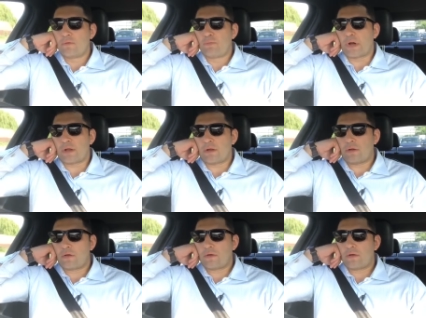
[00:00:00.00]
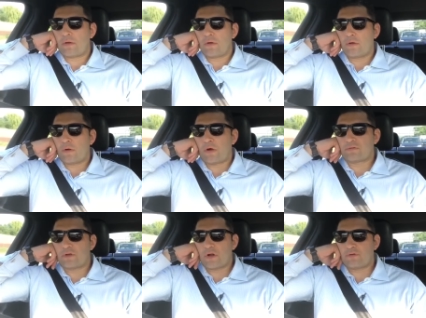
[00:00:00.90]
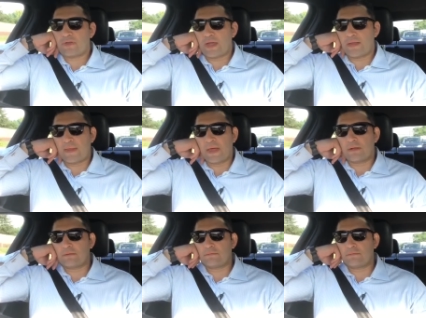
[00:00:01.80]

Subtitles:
but also to understand that